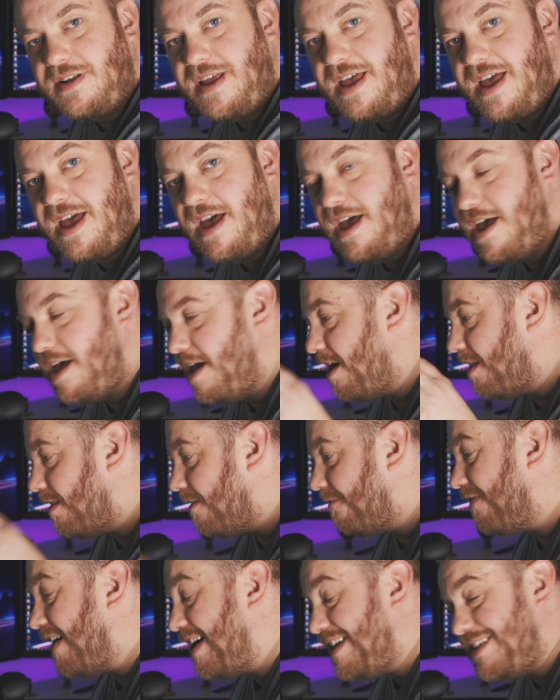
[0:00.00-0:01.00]
on here,
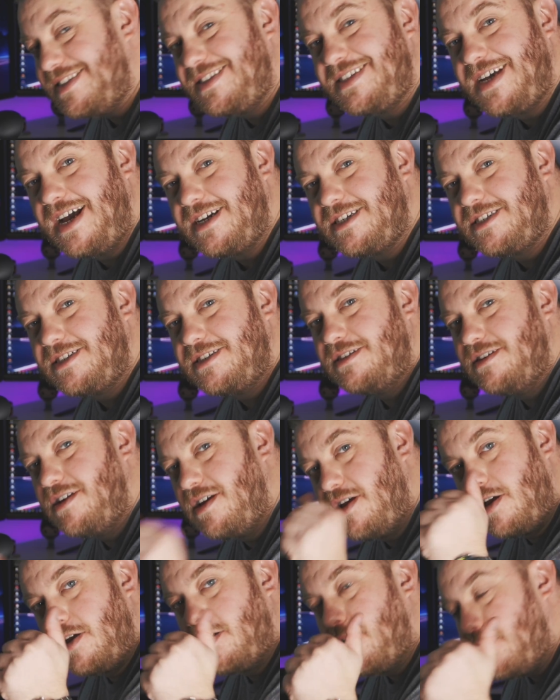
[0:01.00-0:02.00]
the face
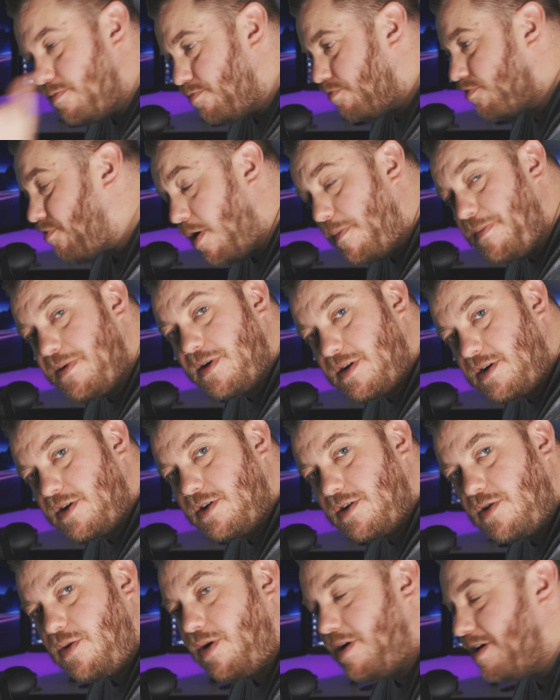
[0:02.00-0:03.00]
detection, proper
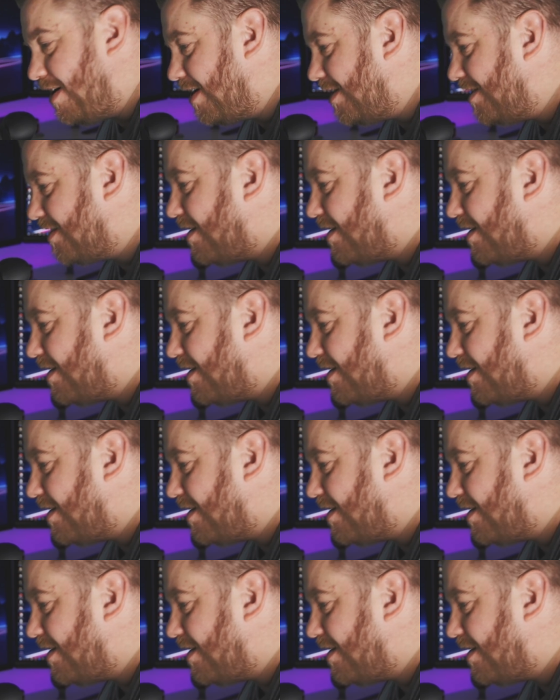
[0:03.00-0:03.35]
good quality